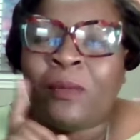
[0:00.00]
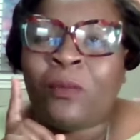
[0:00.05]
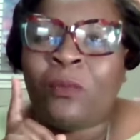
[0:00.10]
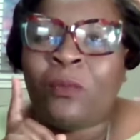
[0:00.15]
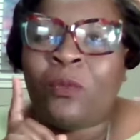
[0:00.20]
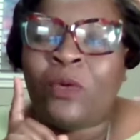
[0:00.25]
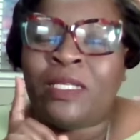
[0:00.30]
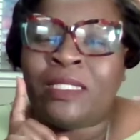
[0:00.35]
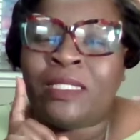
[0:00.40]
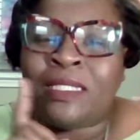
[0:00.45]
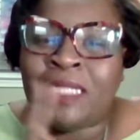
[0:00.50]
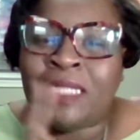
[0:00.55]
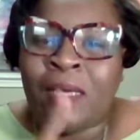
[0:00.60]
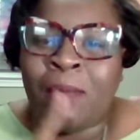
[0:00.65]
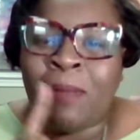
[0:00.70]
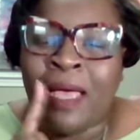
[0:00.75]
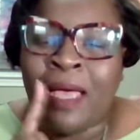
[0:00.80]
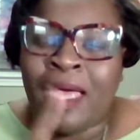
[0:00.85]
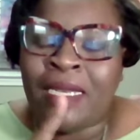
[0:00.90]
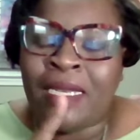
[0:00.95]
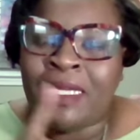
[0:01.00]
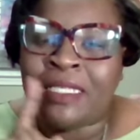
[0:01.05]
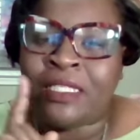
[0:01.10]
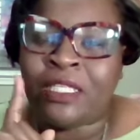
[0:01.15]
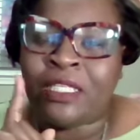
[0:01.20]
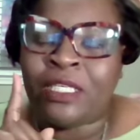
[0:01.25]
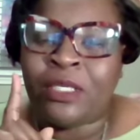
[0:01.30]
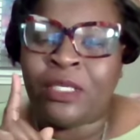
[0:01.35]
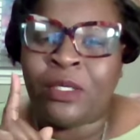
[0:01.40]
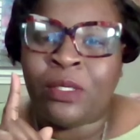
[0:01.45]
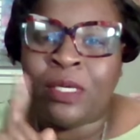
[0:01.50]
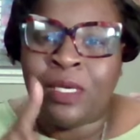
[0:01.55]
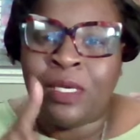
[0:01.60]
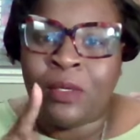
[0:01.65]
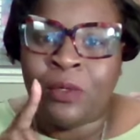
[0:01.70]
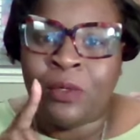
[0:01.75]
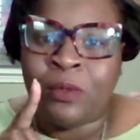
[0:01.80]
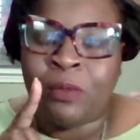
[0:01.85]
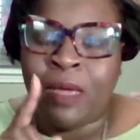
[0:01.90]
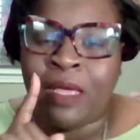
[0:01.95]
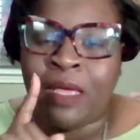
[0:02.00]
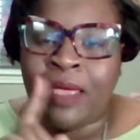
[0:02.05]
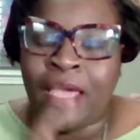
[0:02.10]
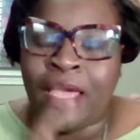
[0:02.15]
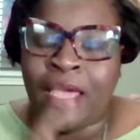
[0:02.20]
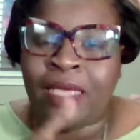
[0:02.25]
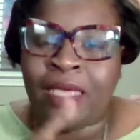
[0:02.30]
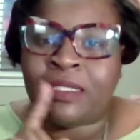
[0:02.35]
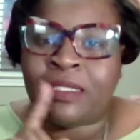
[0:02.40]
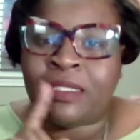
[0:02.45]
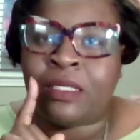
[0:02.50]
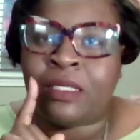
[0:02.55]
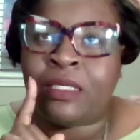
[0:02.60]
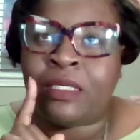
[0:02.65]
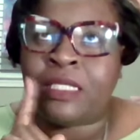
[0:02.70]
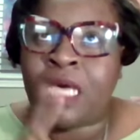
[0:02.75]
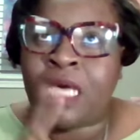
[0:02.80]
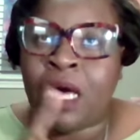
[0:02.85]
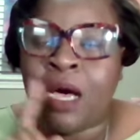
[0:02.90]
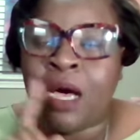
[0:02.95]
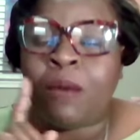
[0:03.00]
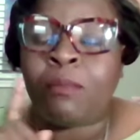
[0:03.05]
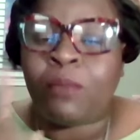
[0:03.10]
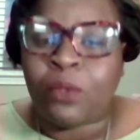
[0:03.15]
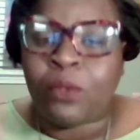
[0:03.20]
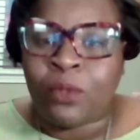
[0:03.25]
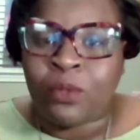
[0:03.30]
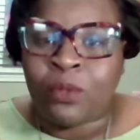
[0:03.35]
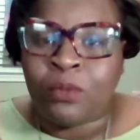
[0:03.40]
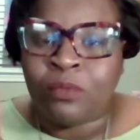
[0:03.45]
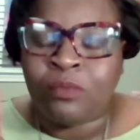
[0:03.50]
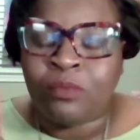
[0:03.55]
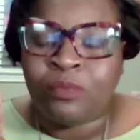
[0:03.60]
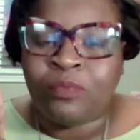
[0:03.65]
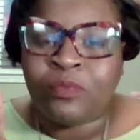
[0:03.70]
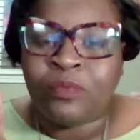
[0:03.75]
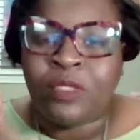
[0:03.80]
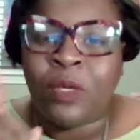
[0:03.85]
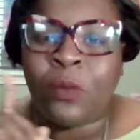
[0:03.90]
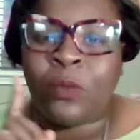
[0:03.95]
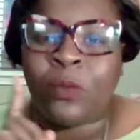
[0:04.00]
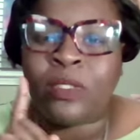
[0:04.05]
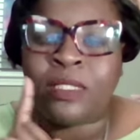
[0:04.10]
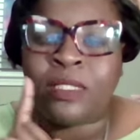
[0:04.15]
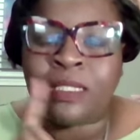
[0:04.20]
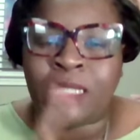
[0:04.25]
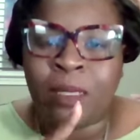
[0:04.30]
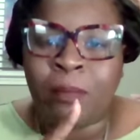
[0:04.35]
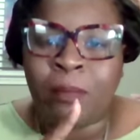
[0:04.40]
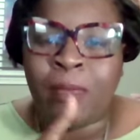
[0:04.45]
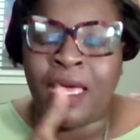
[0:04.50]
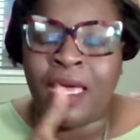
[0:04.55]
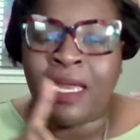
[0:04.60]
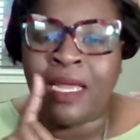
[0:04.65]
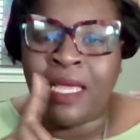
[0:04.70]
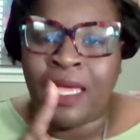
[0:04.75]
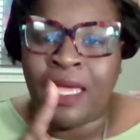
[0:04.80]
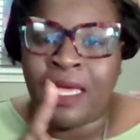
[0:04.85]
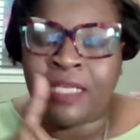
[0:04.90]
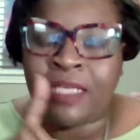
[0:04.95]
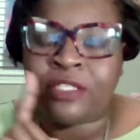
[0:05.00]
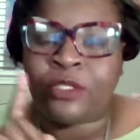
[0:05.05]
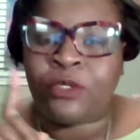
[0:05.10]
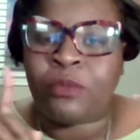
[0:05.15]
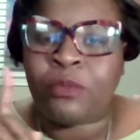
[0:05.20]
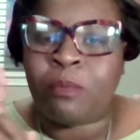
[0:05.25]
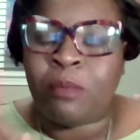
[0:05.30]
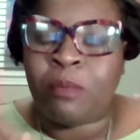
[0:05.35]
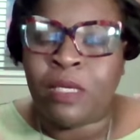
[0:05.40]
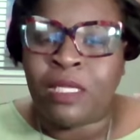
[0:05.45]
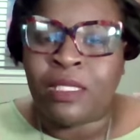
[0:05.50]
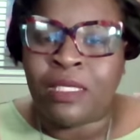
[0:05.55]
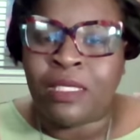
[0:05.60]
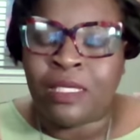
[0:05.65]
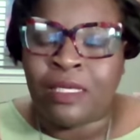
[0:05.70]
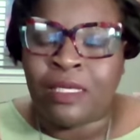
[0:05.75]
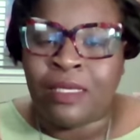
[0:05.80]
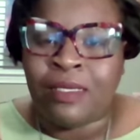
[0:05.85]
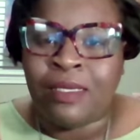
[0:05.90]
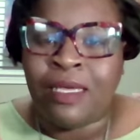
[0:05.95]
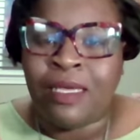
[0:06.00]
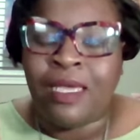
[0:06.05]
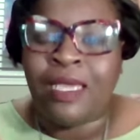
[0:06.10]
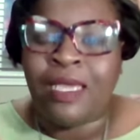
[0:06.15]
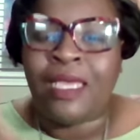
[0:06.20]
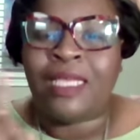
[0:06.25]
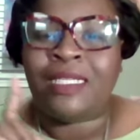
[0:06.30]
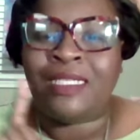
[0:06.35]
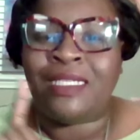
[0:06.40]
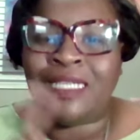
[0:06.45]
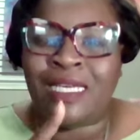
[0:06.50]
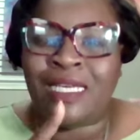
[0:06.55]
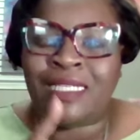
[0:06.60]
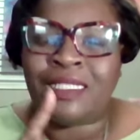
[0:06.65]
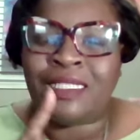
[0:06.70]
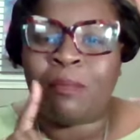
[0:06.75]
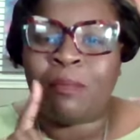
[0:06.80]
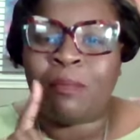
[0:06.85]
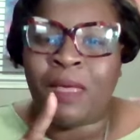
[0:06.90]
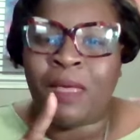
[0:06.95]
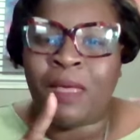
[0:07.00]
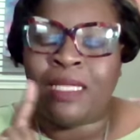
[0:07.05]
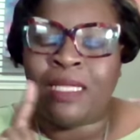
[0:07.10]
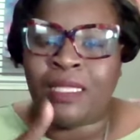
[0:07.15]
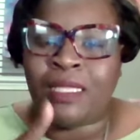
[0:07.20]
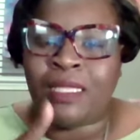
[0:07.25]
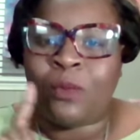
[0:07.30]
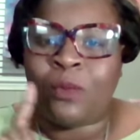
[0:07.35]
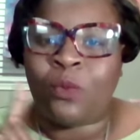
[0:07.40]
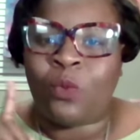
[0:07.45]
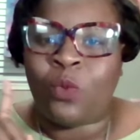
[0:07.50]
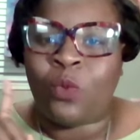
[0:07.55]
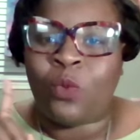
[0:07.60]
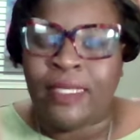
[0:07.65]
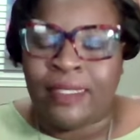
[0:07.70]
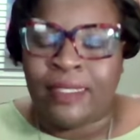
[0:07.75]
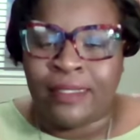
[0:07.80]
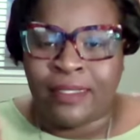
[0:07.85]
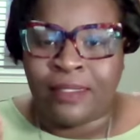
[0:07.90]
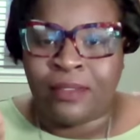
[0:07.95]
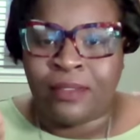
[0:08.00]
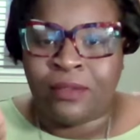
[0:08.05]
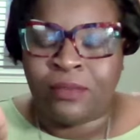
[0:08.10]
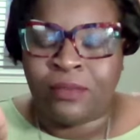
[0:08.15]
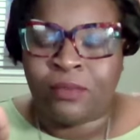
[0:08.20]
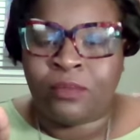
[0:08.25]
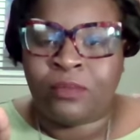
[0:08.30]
When somebody is humble, when somebody has humility, it doesn't make them weak.